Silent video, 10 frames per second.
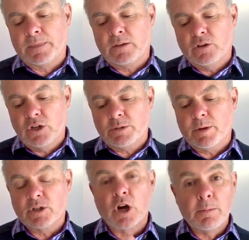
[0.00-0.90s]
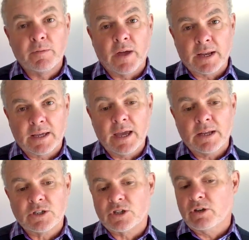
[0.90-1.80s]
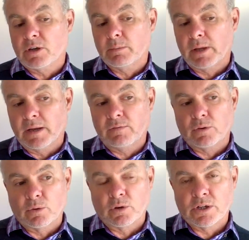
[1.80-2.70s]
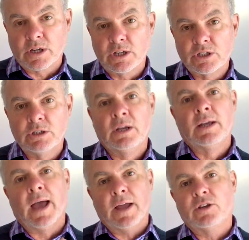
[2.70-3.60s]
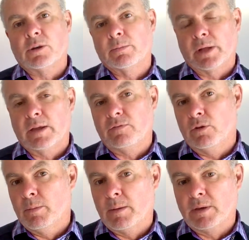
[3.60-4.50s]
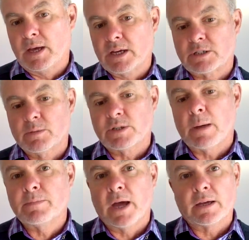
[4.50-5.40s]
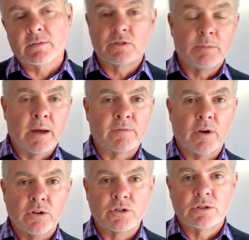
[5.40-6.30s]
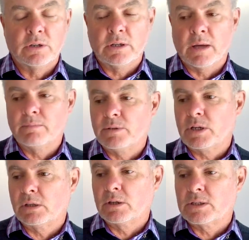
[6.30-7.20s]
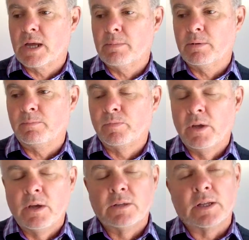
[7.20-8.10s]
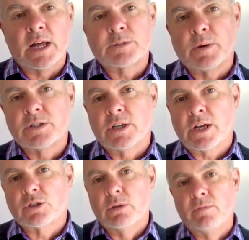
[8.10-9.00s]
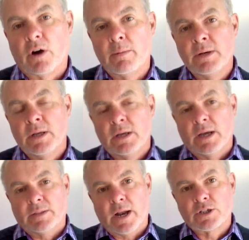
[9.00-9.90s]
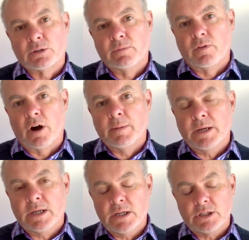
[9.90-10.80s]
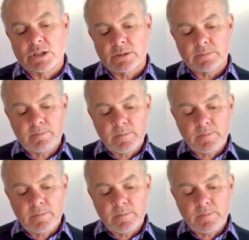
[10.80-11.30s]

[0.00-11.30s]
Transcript: you need to be on top of that again so you can plan for your organization and you can plan for your maybe customers' uptake of smartphones in that particular example. The last one is the natural environment. And the natural environment is